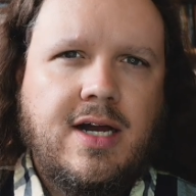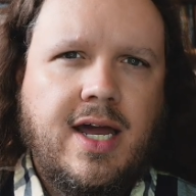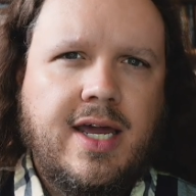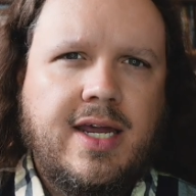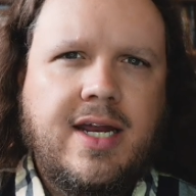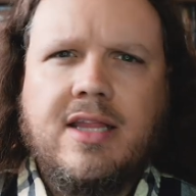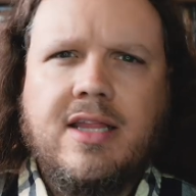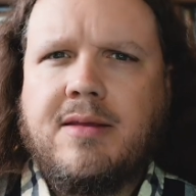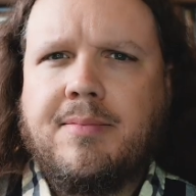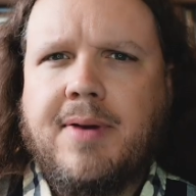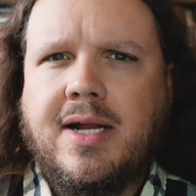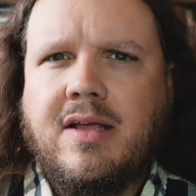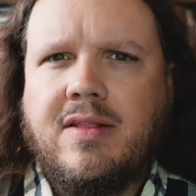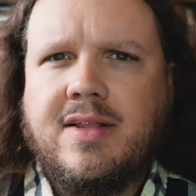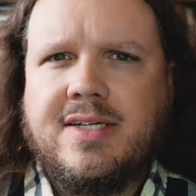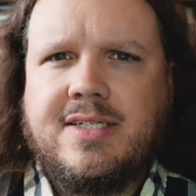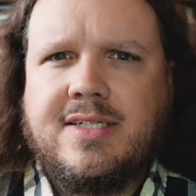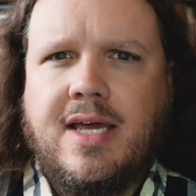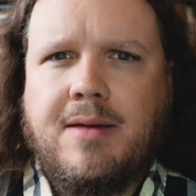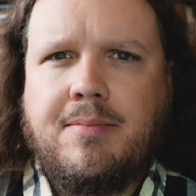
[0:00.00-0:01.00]
I cut them out of
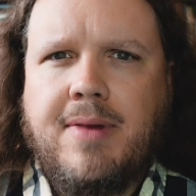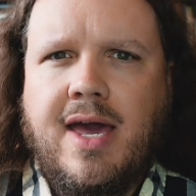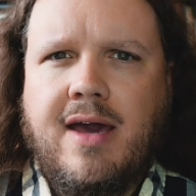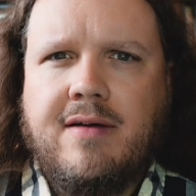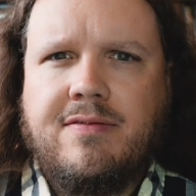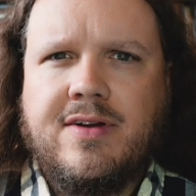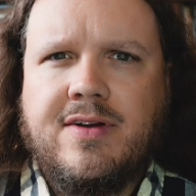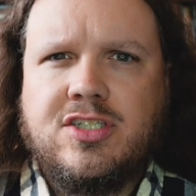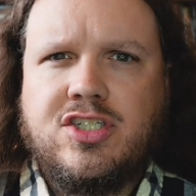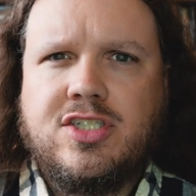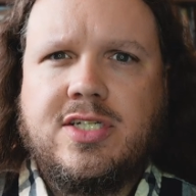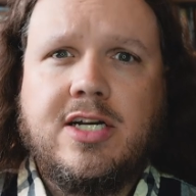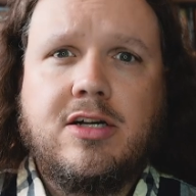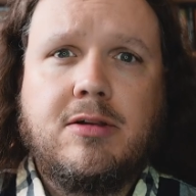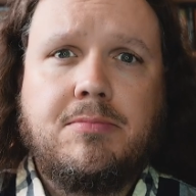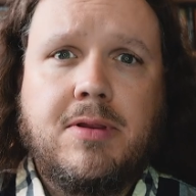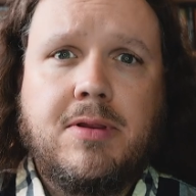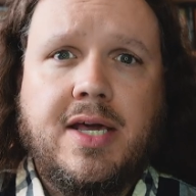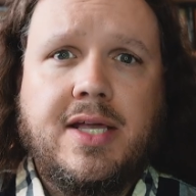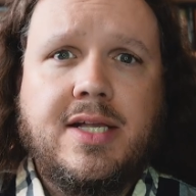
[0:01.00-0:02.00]
the same half-inch
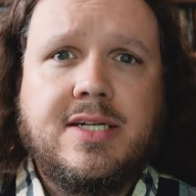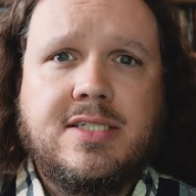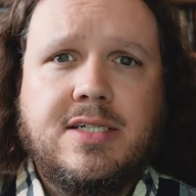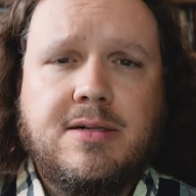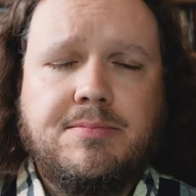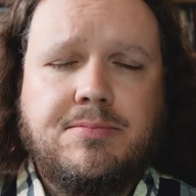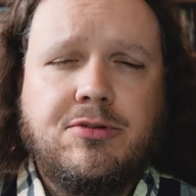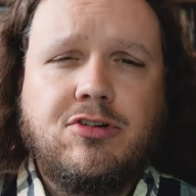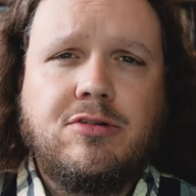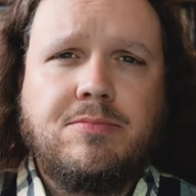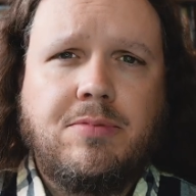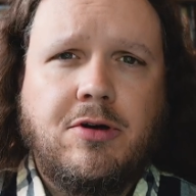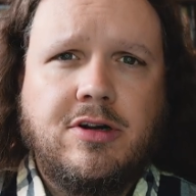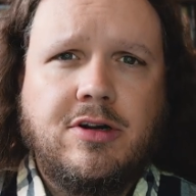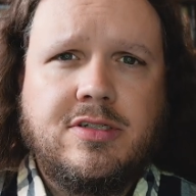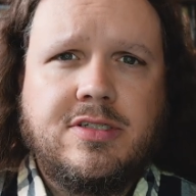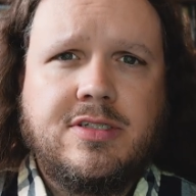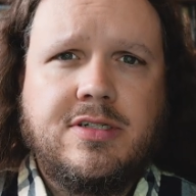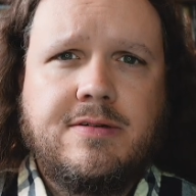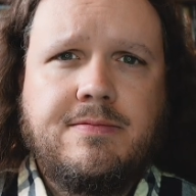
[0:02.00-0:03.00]
steel plate as the bird
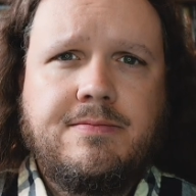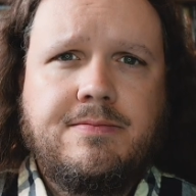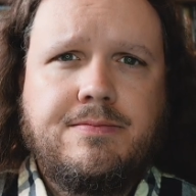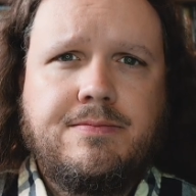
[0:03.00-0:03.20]
parts.